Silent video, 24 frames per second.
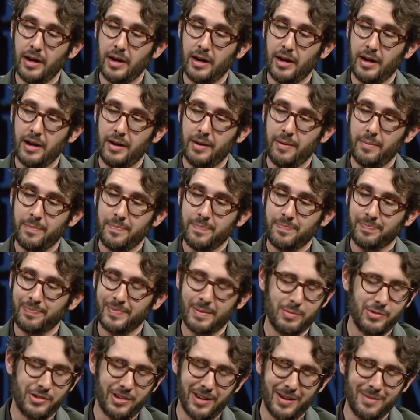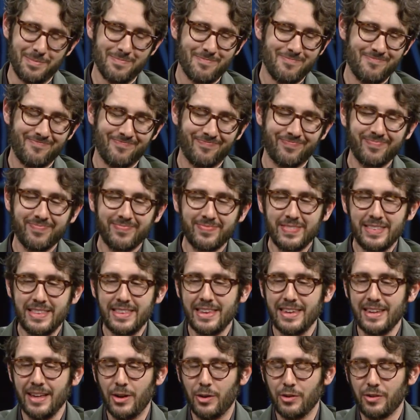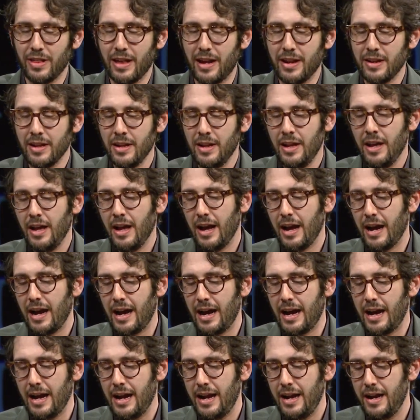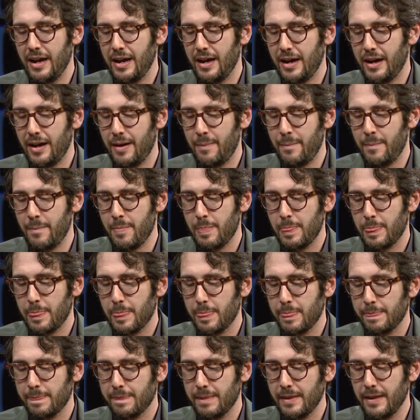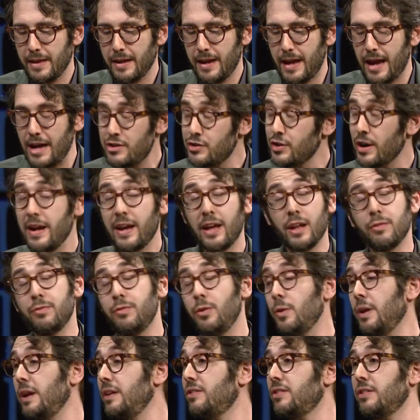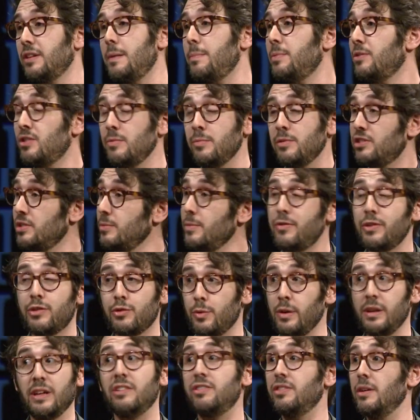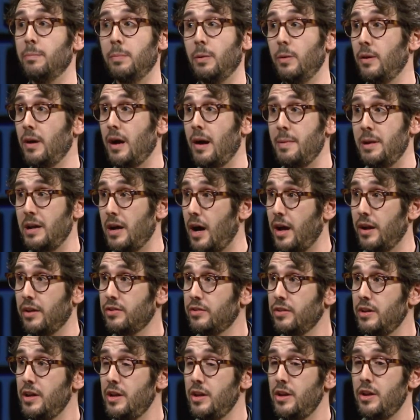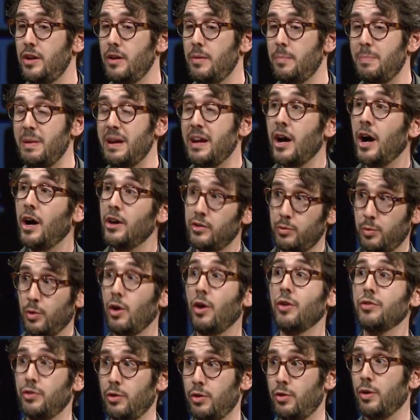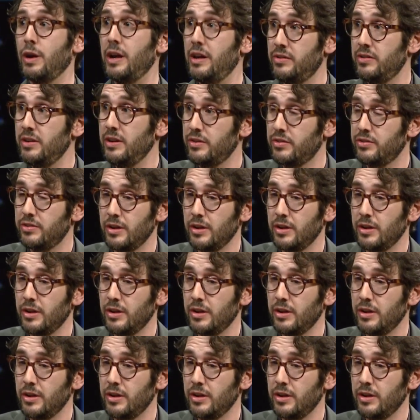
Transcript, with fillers: I'm just kidding. Not to that. I, um, I try and get a full night's sleep. Some, some of it's really simple. I mean, honestly, because we're all so crazy as